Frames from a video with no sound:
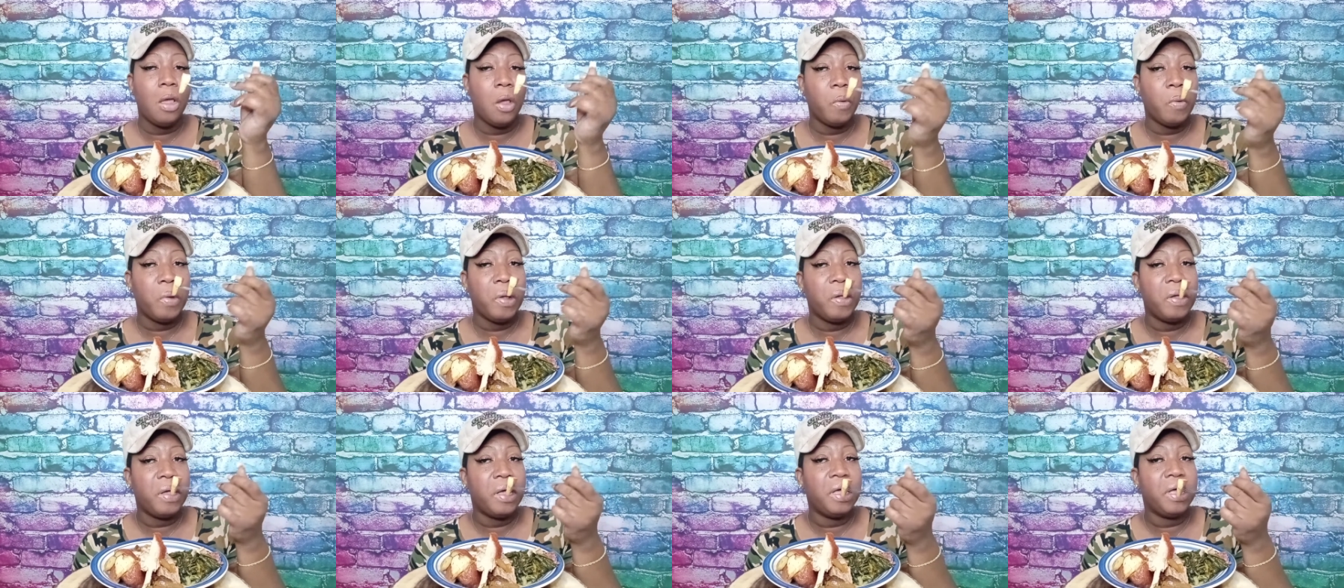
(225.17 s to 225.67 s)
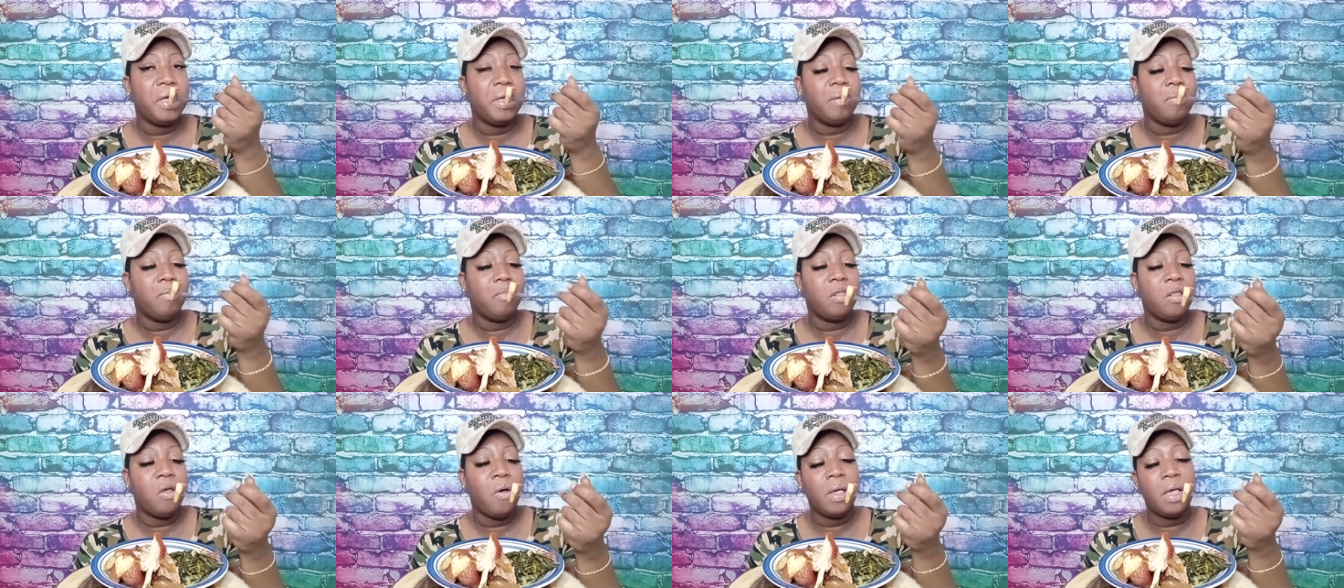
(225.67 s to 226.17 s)
Real good.
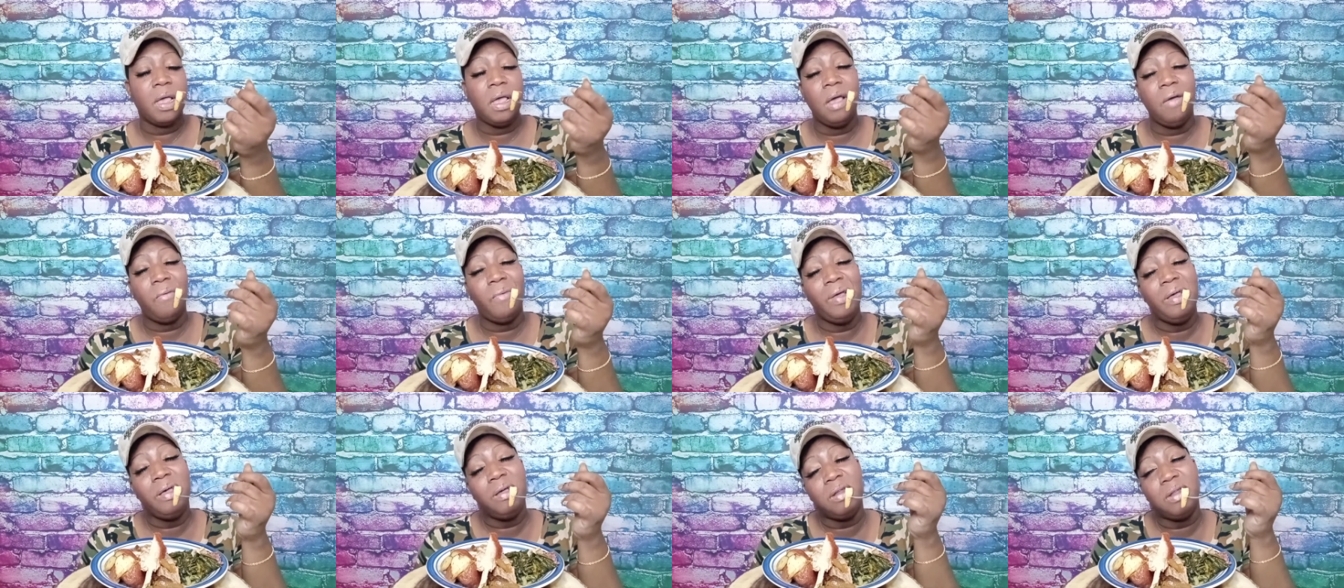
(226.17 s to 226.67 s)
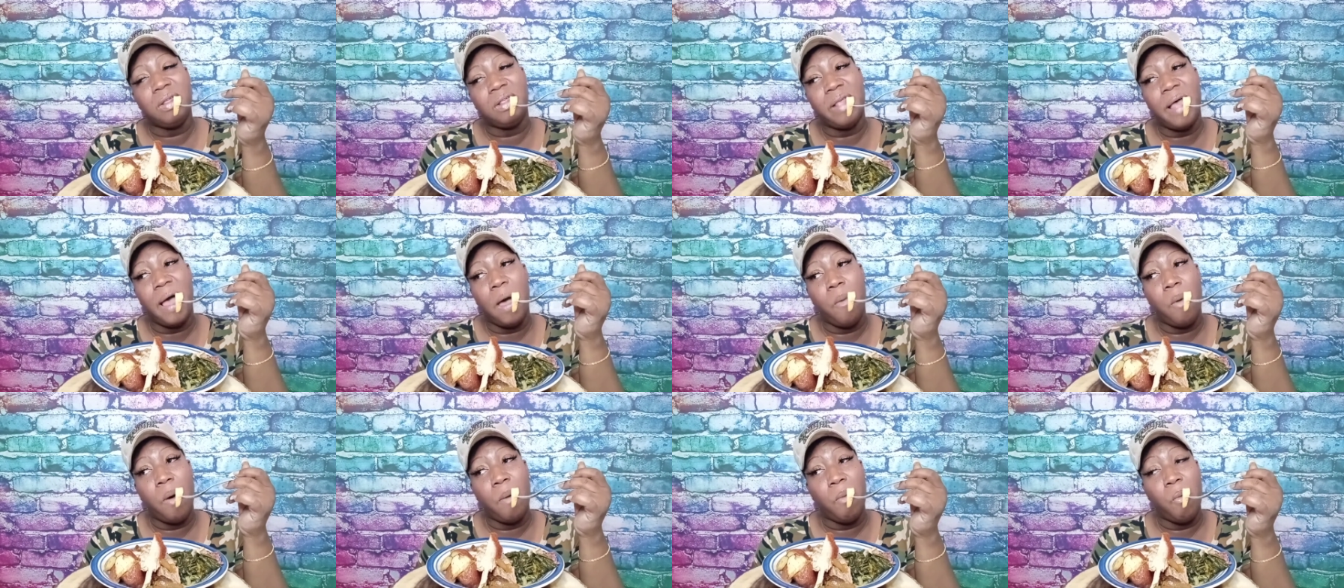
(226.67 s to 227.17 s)
So again, we couldn't
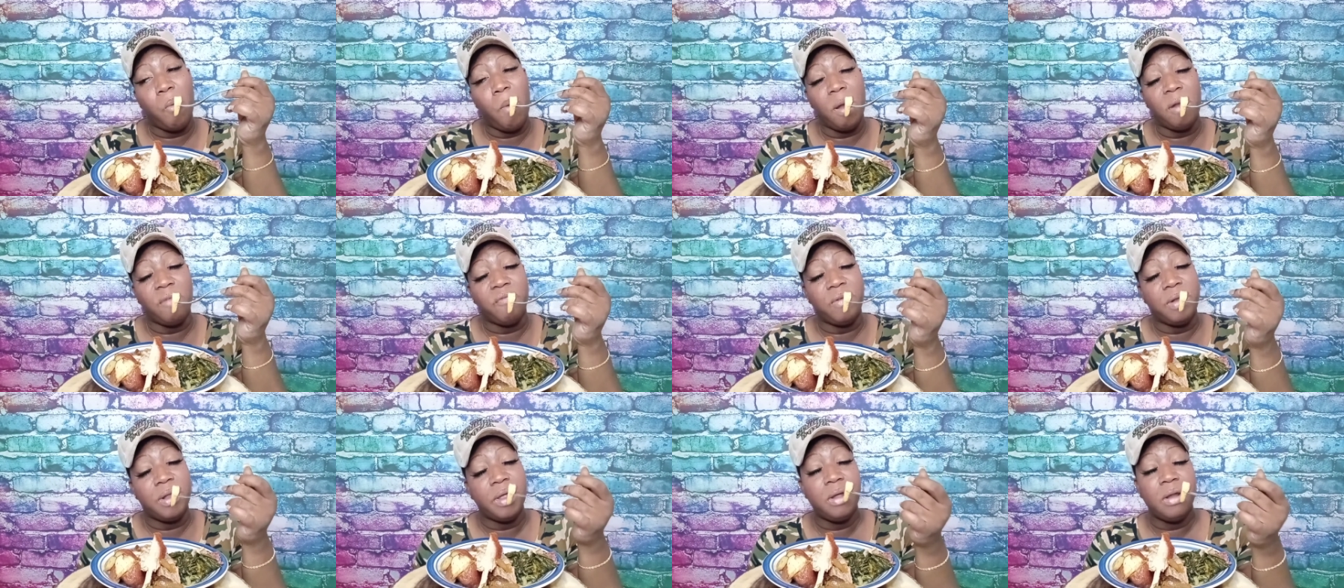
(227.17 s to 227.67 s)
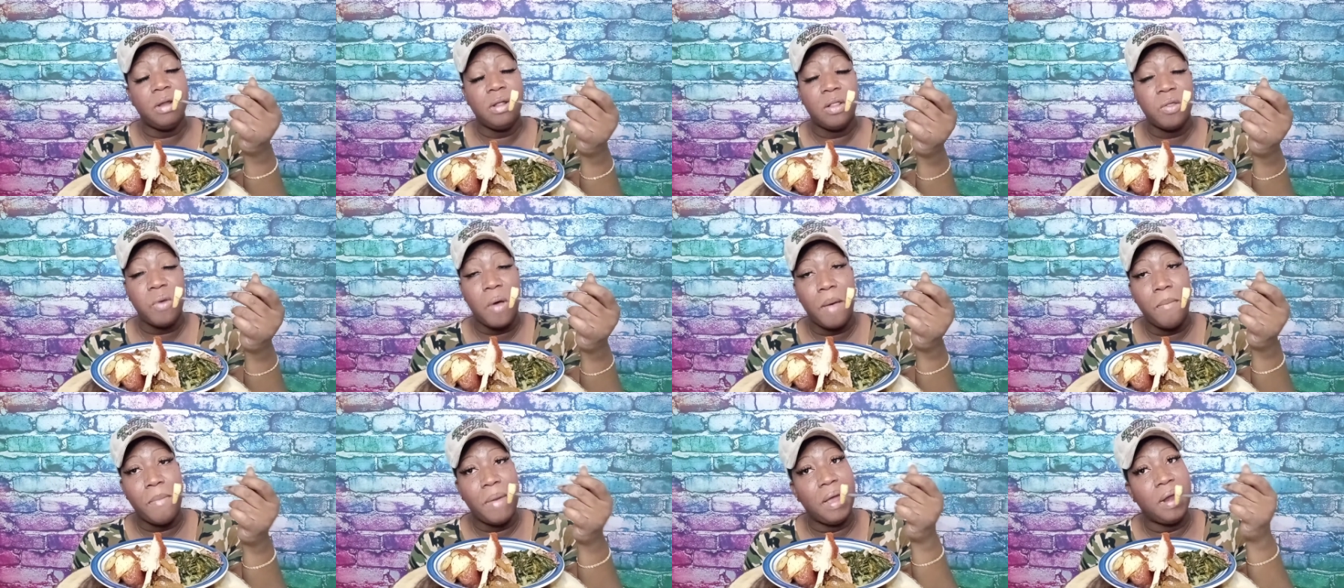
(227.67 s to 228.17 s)
decide what we wanted for dinner,
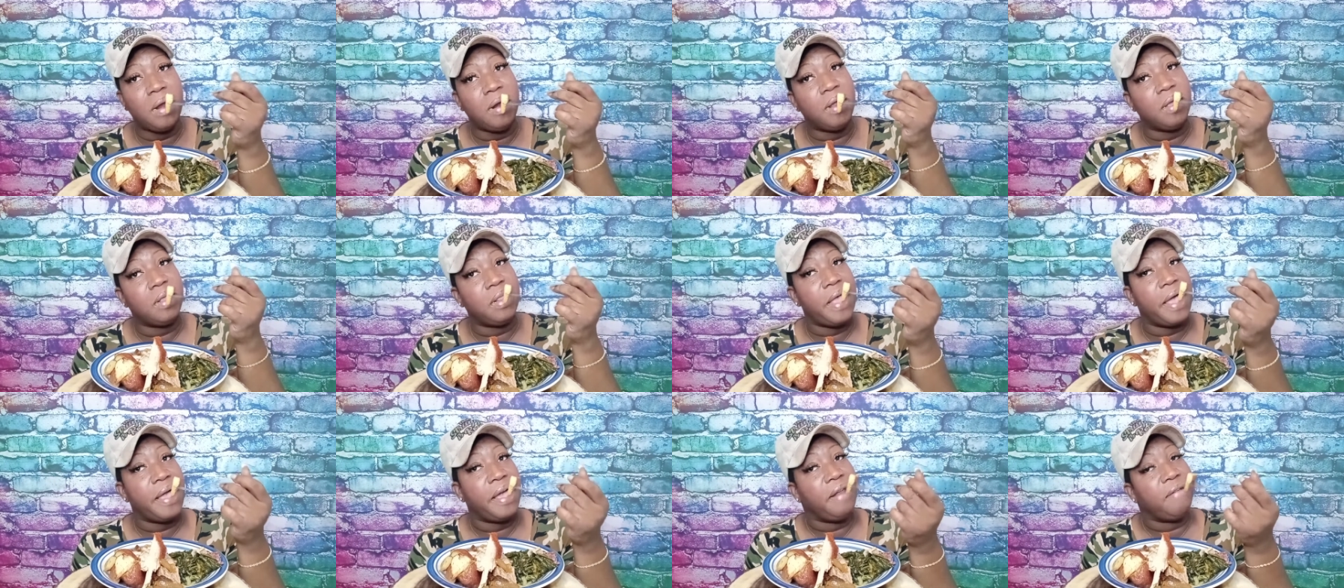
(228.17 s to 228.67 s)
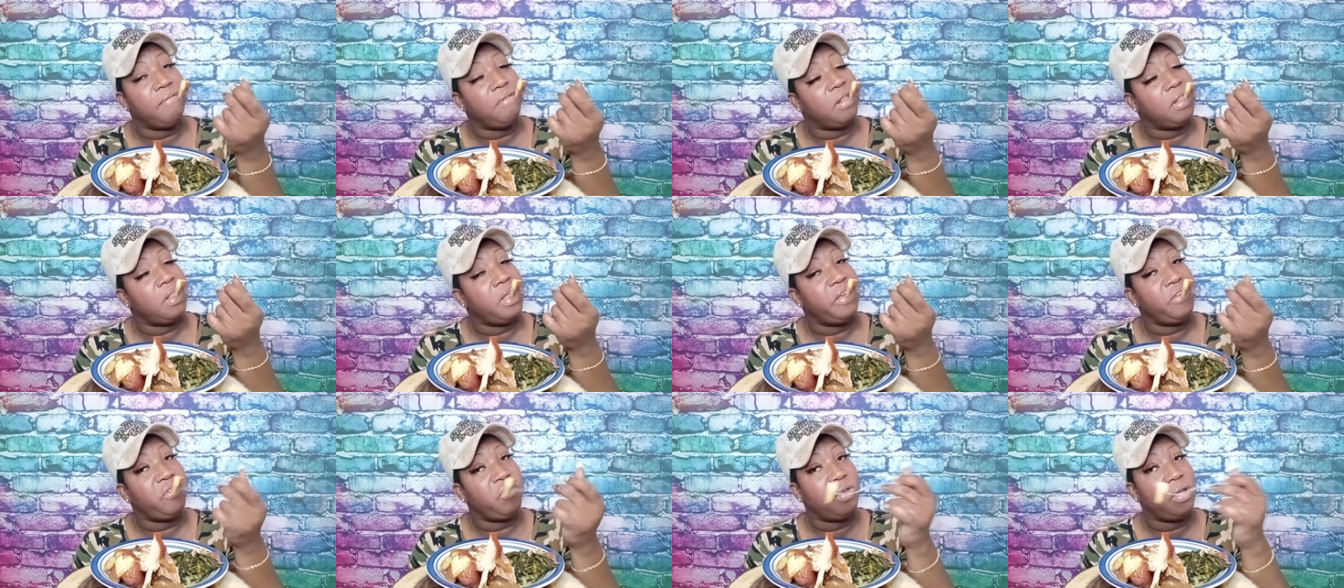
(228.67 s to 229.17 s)
so I made an executive
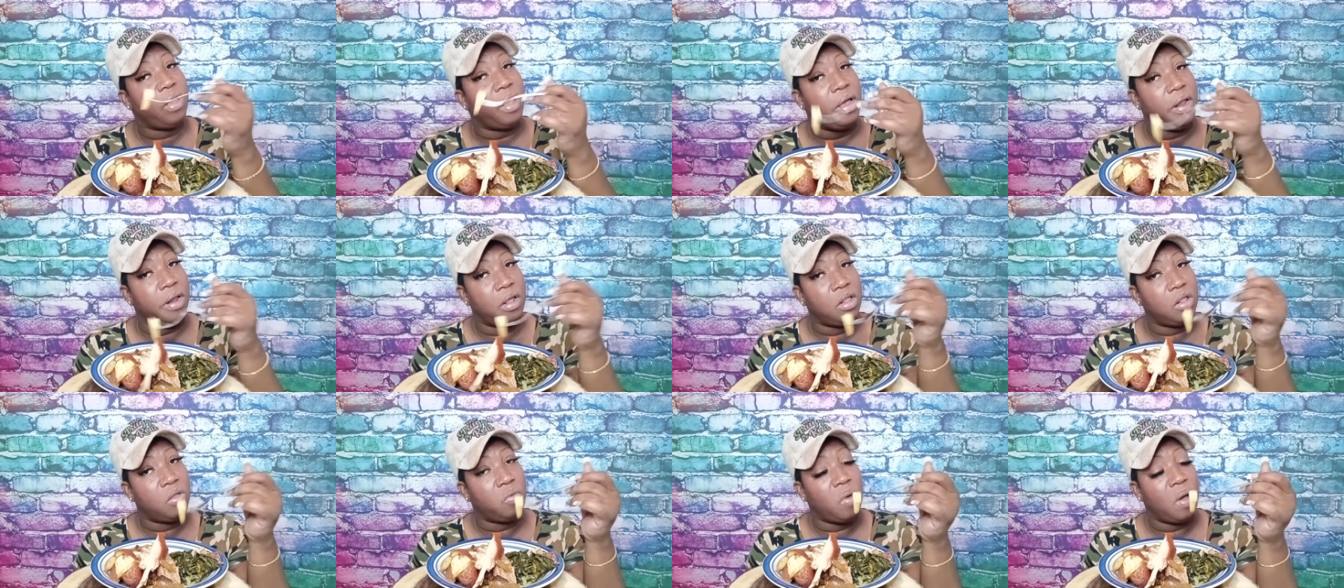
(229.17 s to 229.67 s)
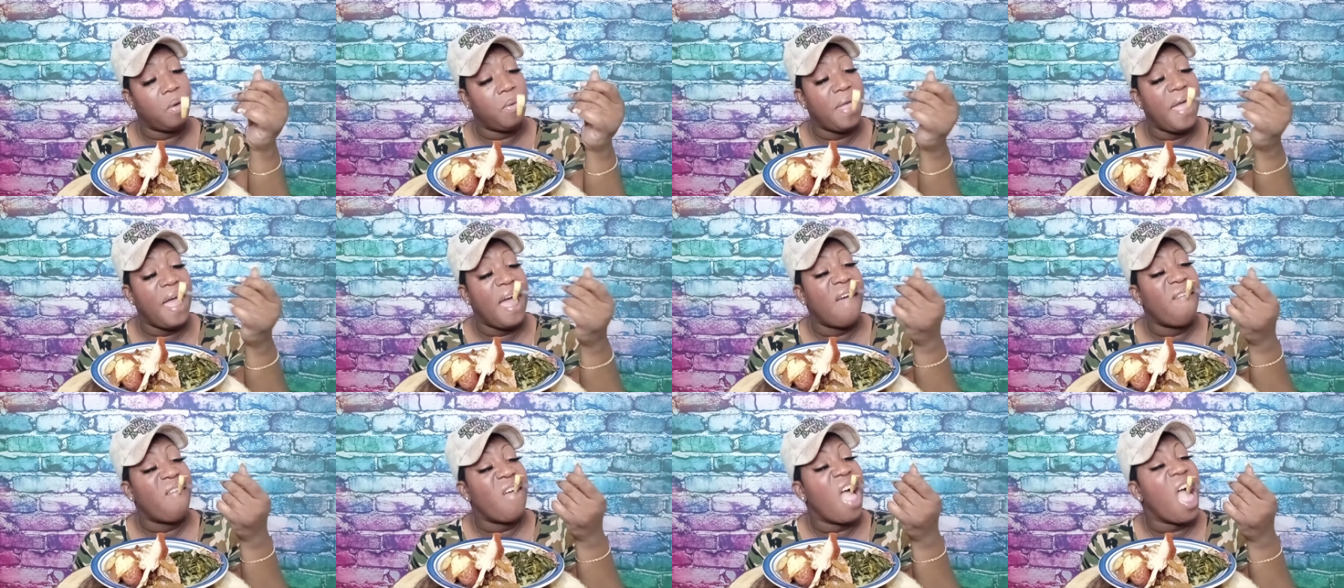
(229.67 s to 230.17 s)
decision, and this is what we
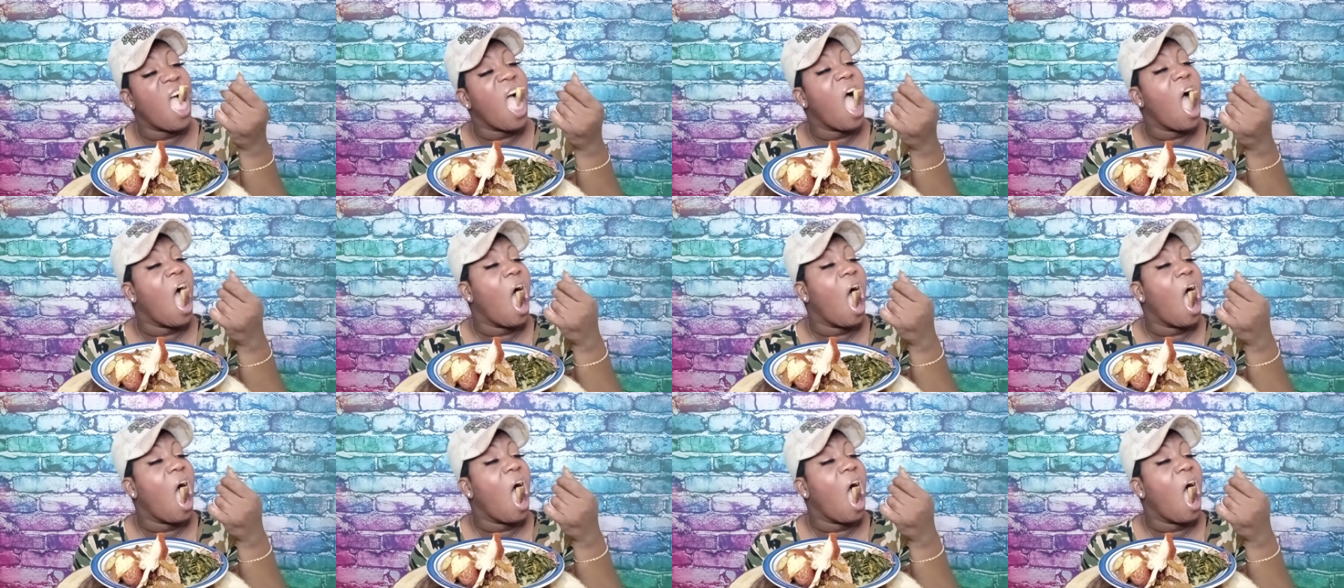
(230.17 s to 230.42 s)
having.